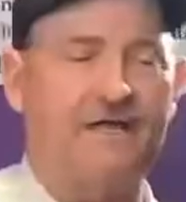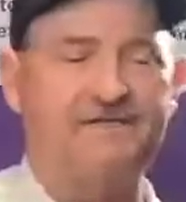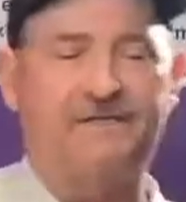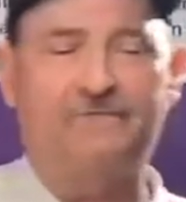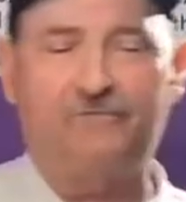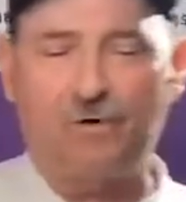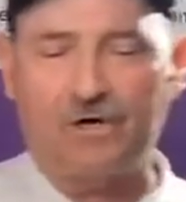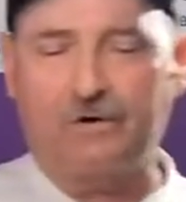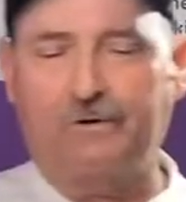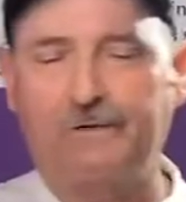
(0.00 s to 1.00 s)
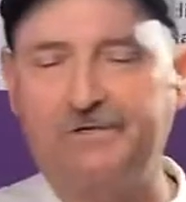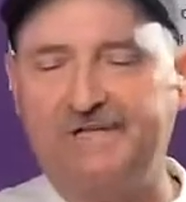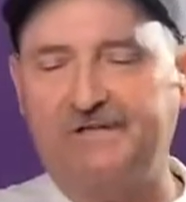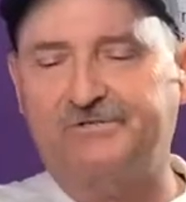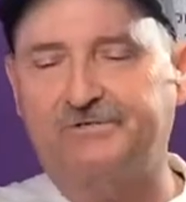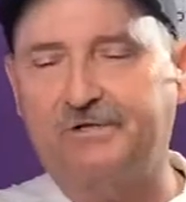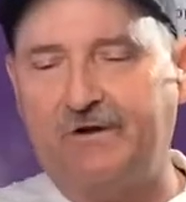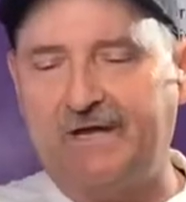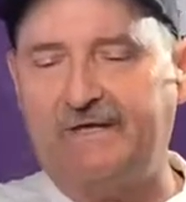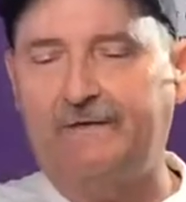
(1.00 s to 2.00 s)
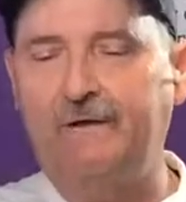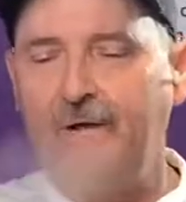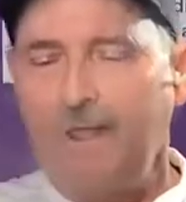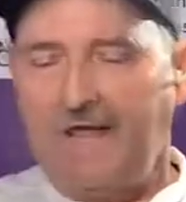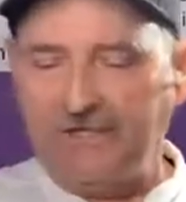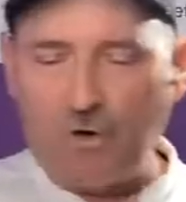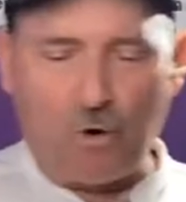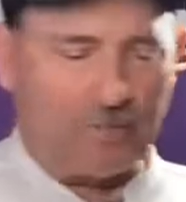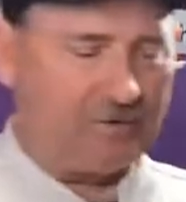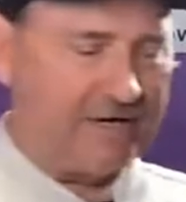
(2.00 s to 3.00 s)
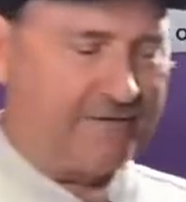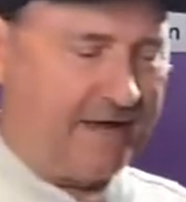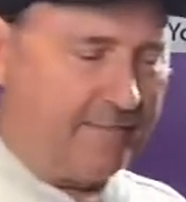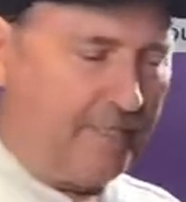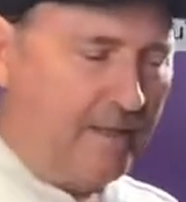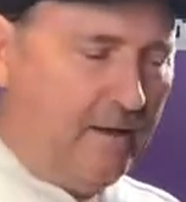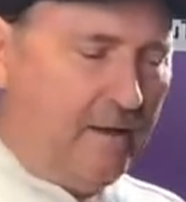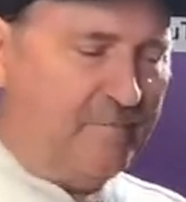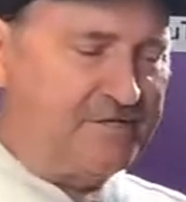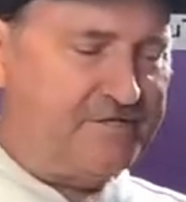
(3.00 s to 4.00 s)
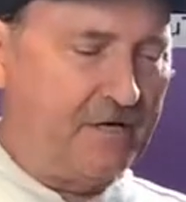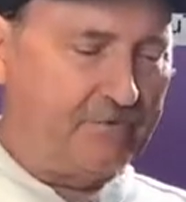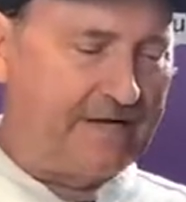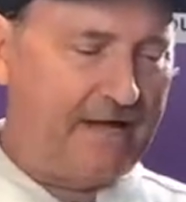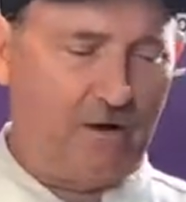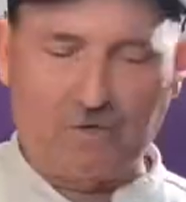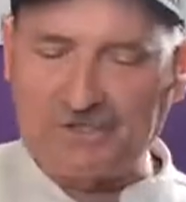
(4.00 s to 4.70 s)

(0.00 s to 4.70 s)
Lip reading: as in a fork or a utensil, to go ahead and incorporate that. But right now we're